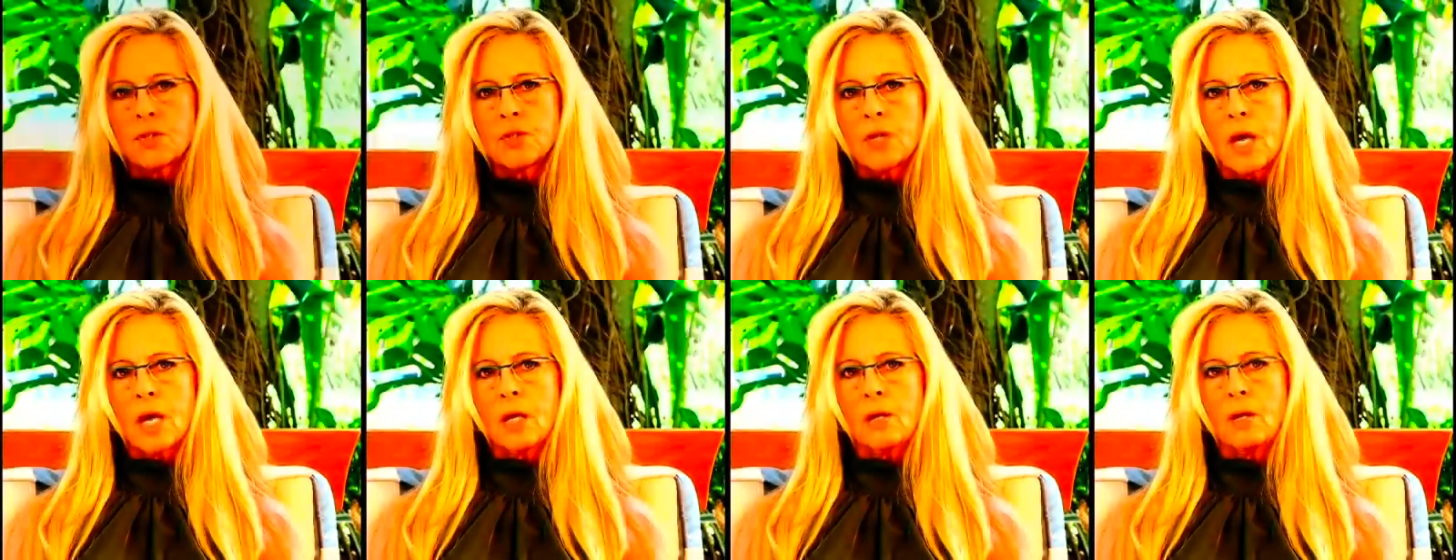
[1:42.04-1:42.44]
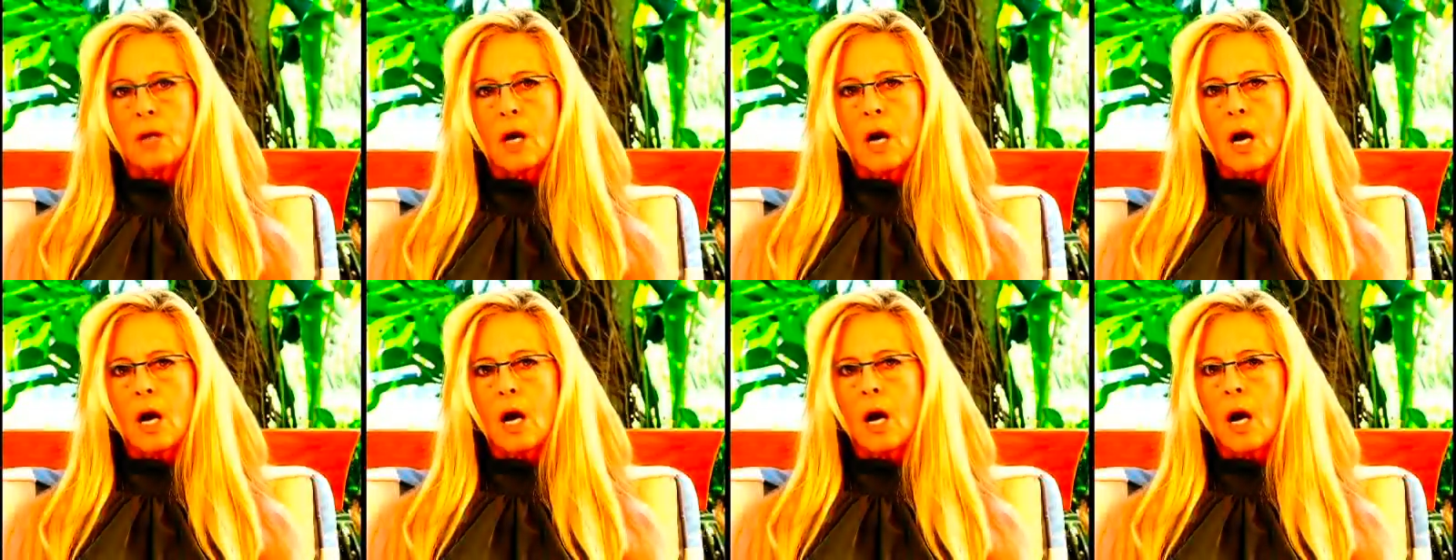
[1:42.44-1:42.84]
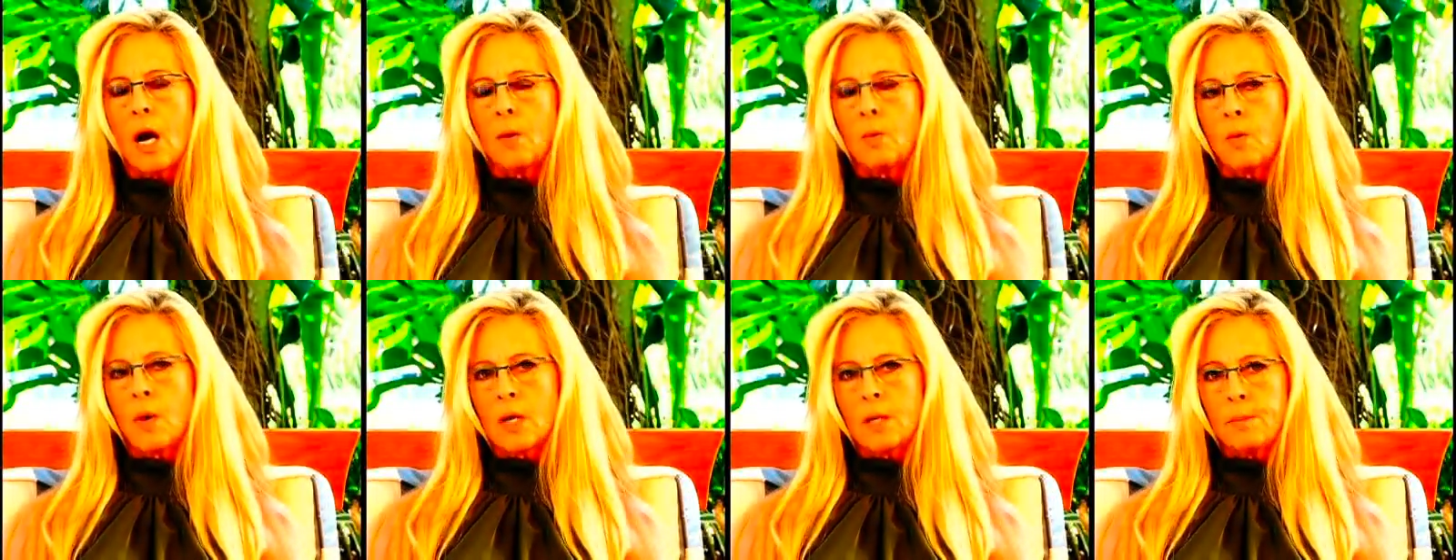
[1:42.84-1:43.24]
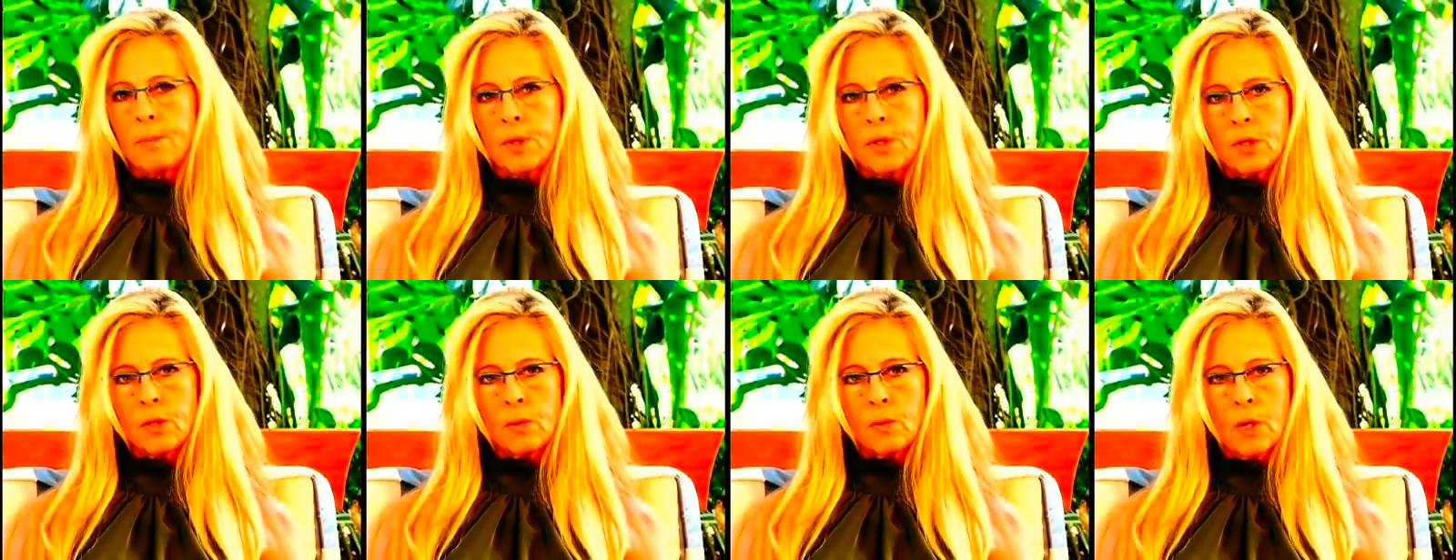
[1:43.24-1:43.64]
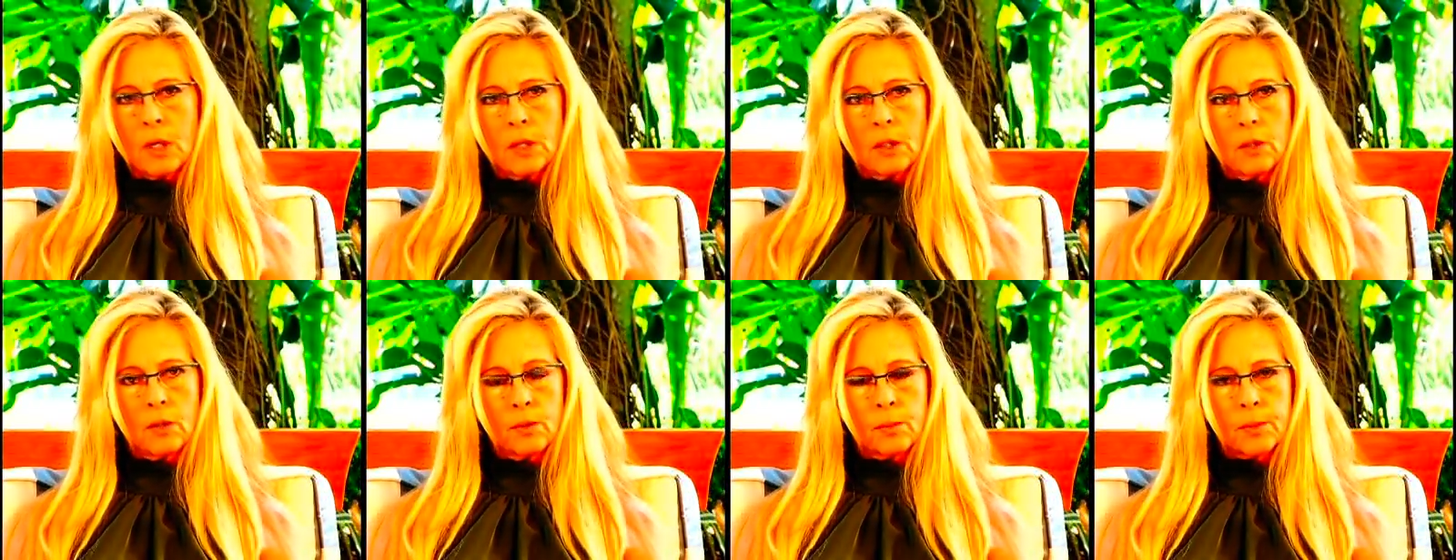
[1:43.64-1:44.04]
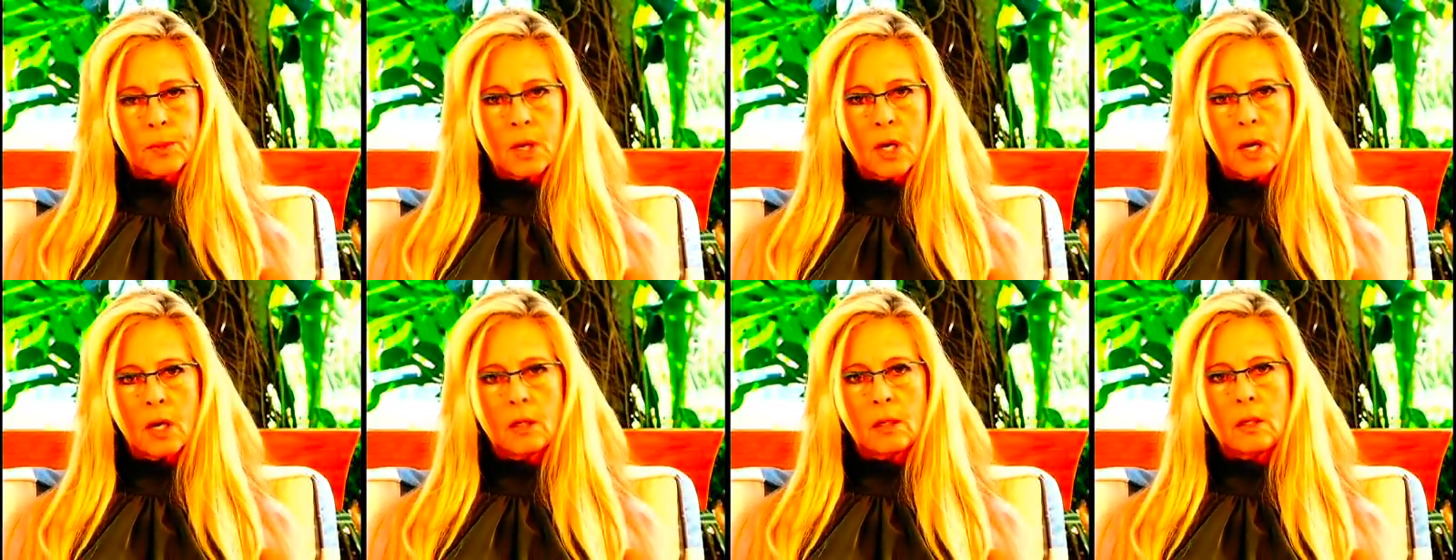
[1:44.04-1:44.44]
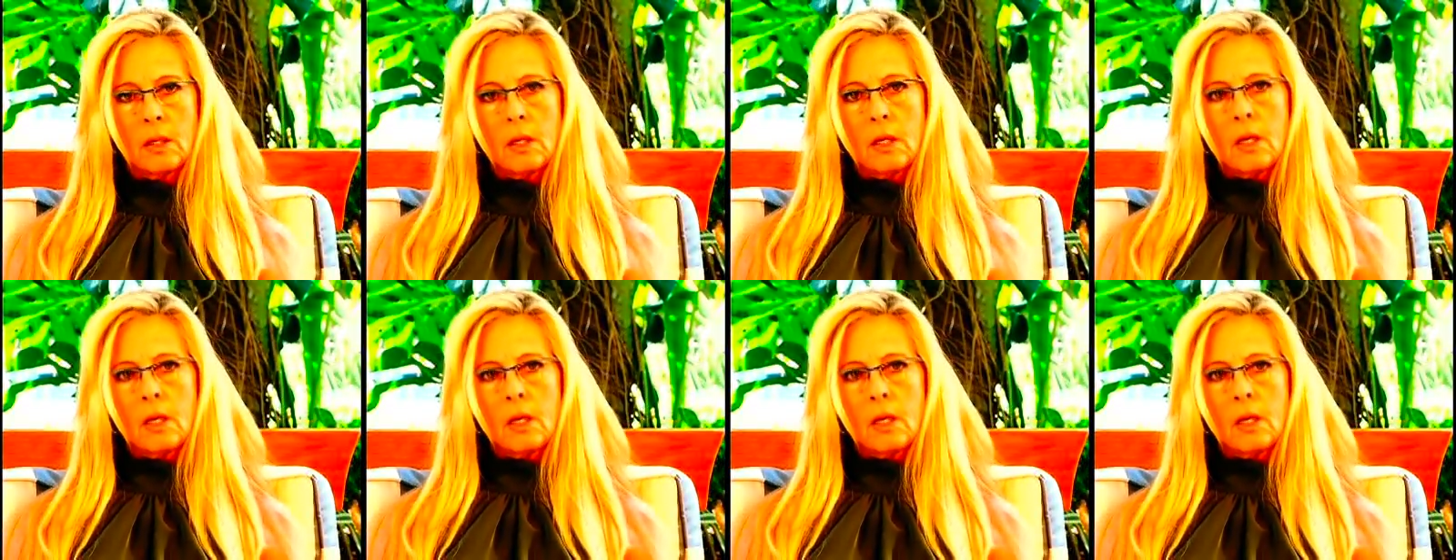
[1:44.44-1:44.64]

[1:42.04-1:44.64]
said, I want to put you on Lupron.